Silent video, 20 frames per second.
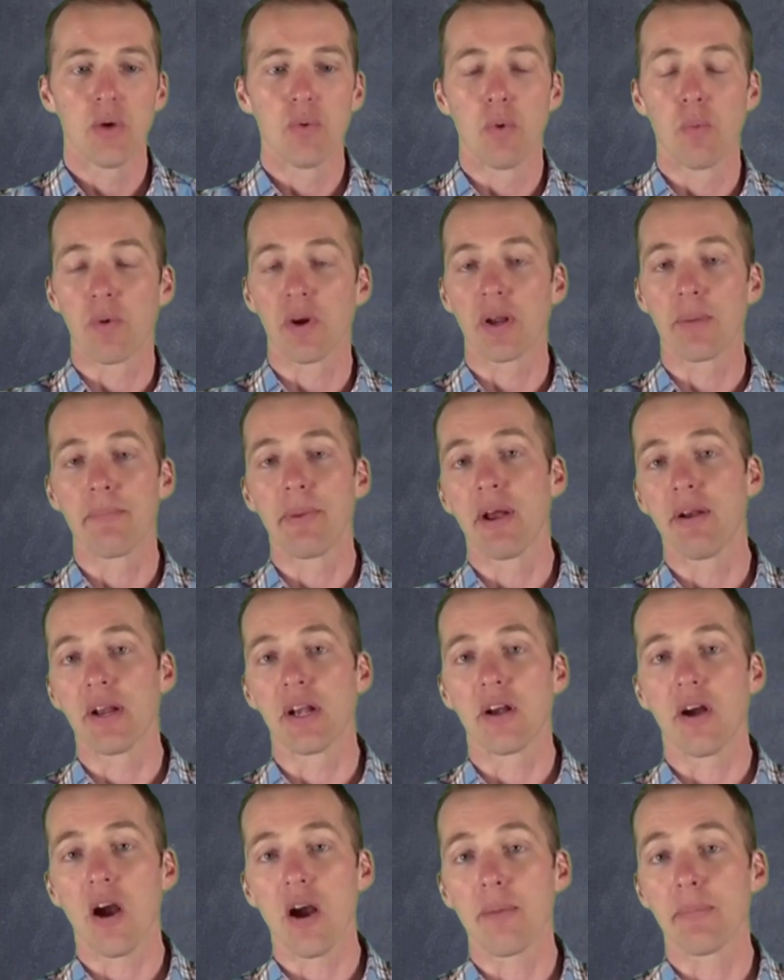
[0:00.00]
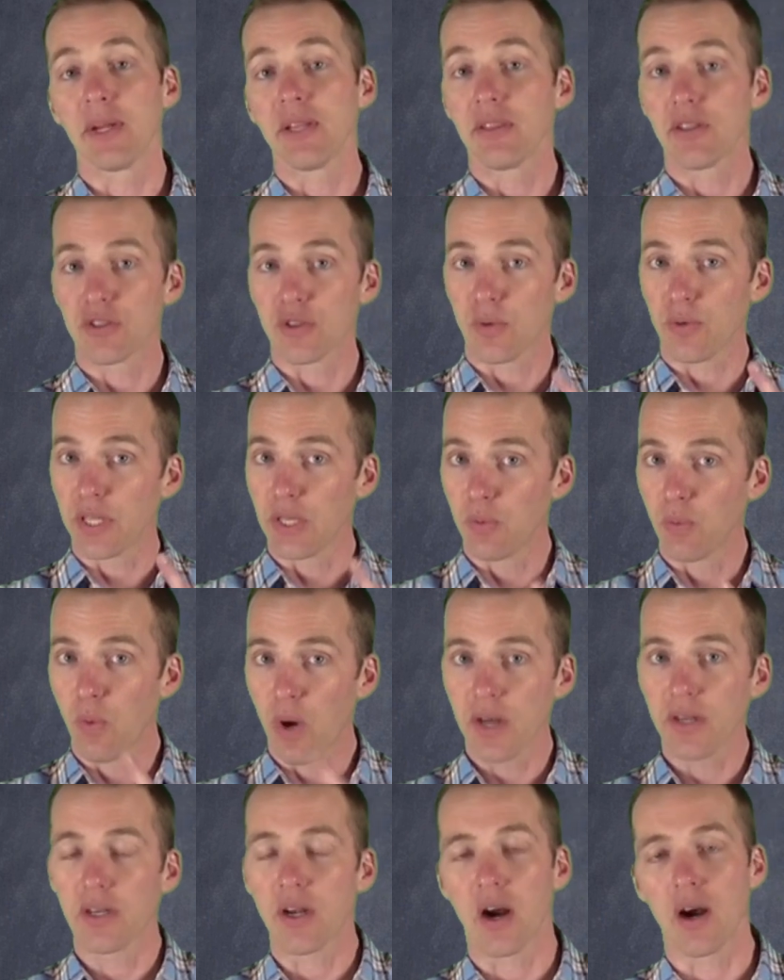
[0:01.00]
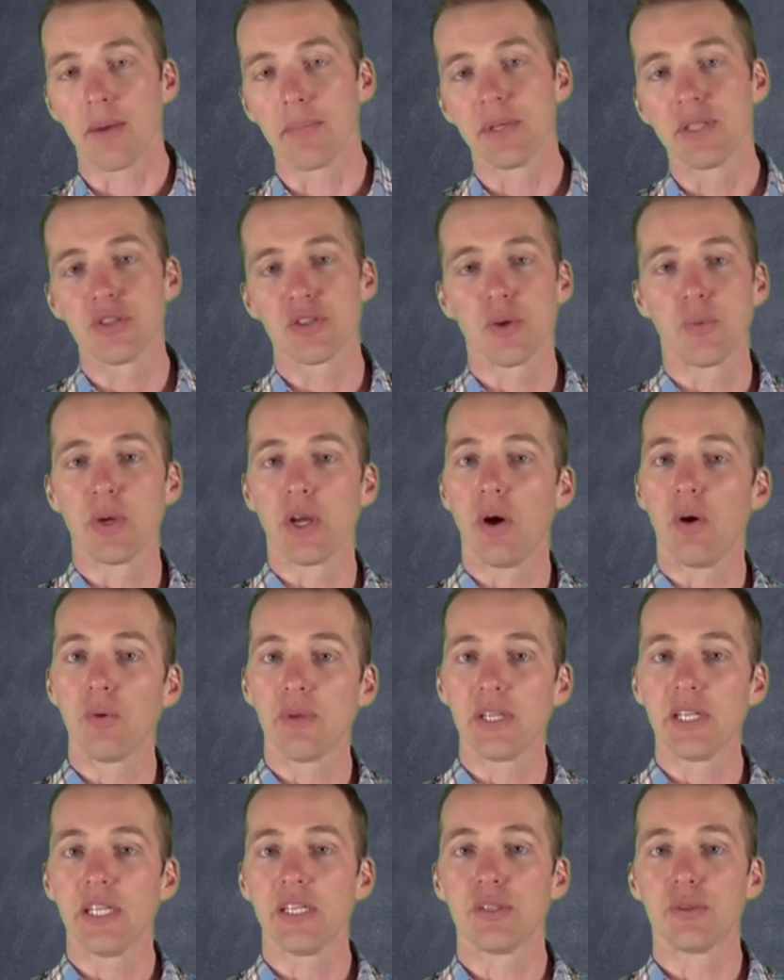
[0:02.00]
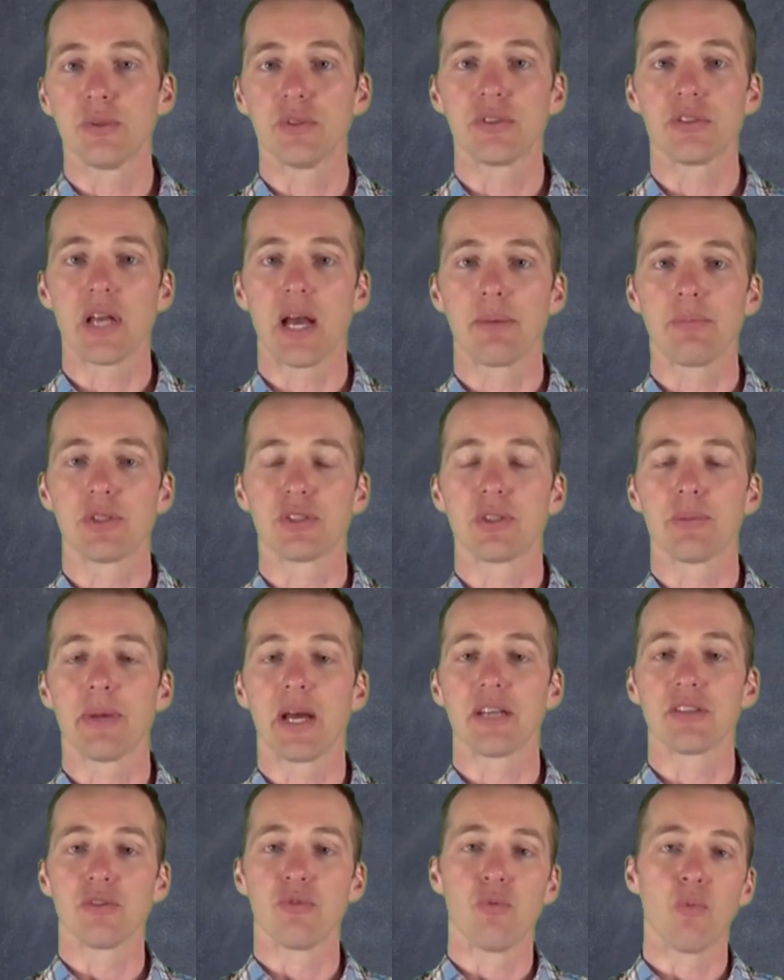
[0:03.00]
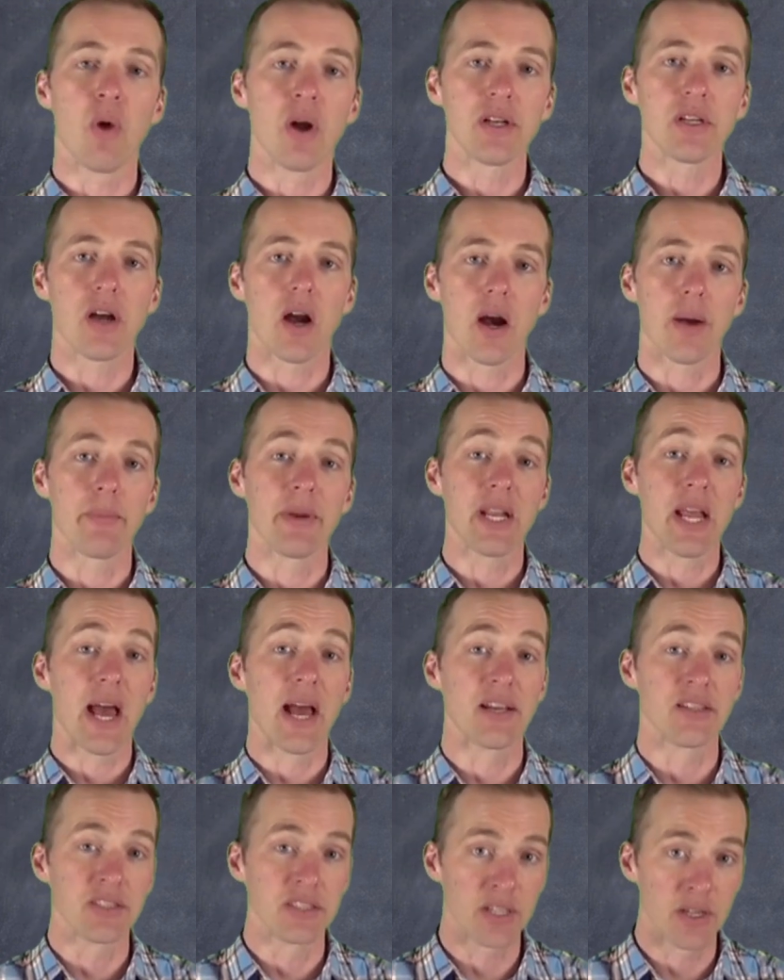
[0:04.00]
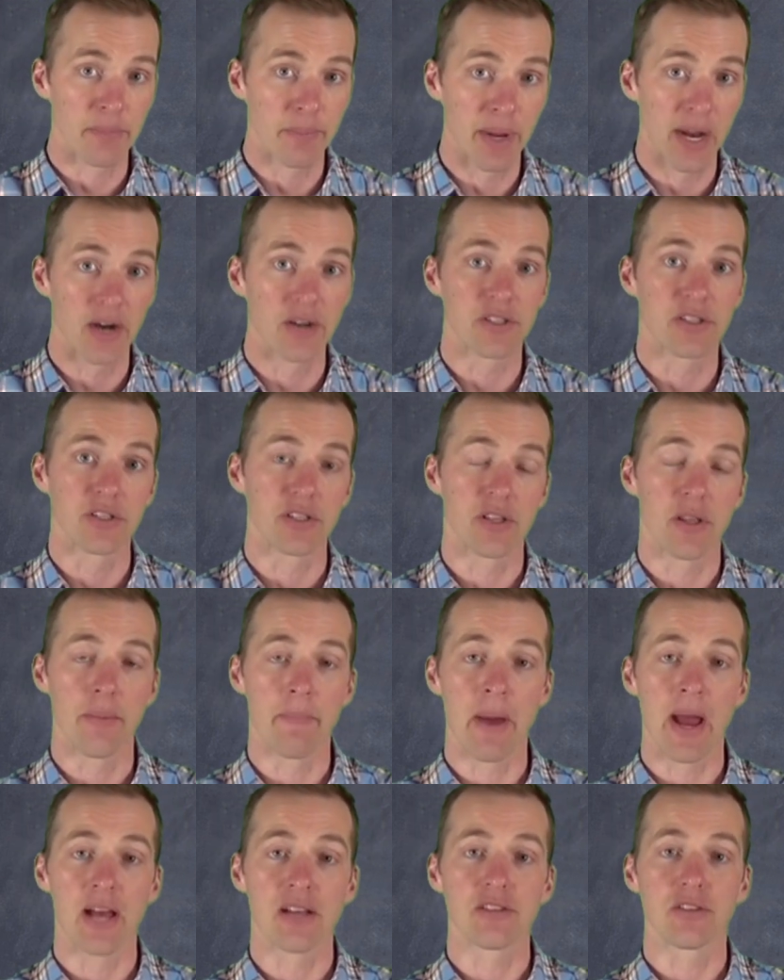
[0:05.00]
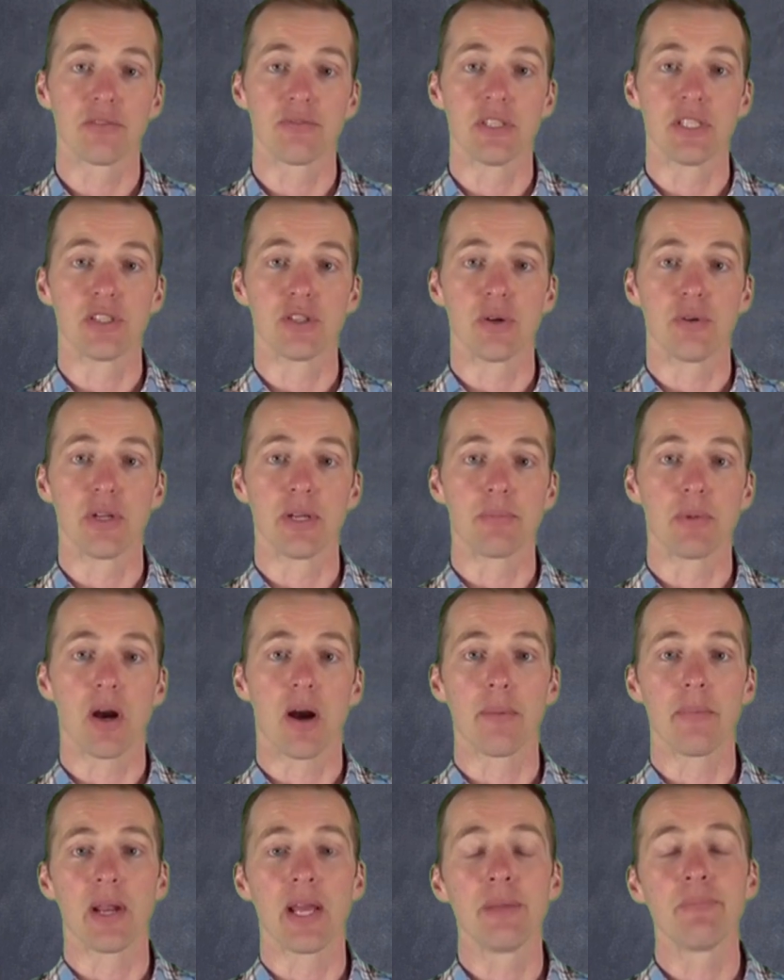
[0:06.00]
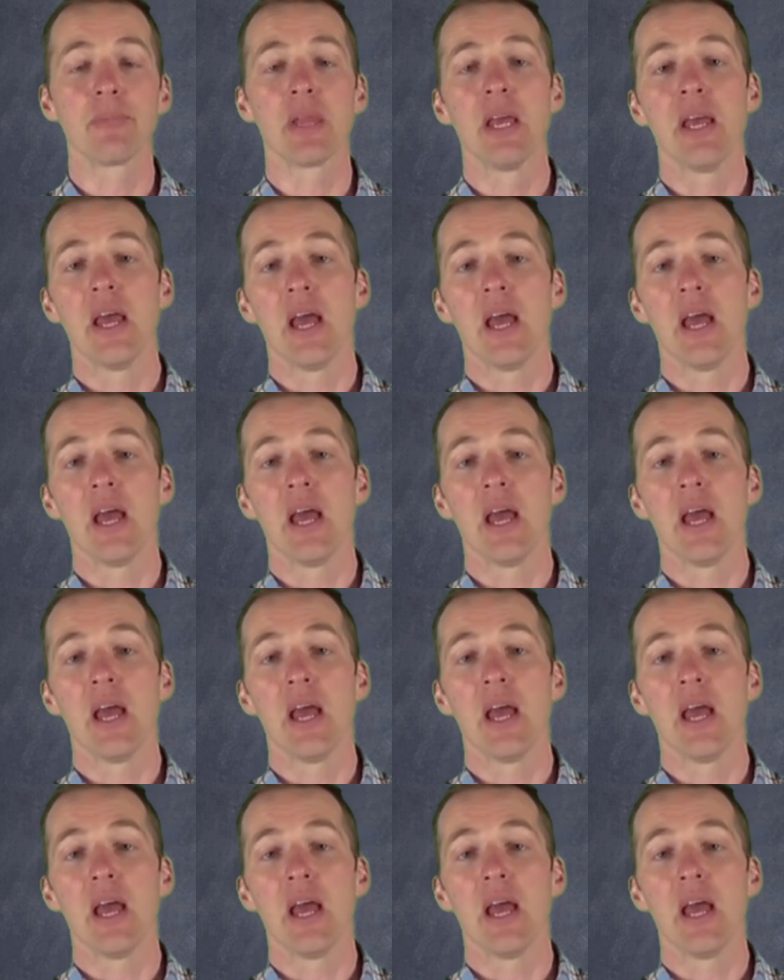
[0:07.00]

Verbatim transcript: When we're comparing carbon, there's only one carbon, so we only need to establish the mass of one carbon as compared to the mass of the sodium carbonate.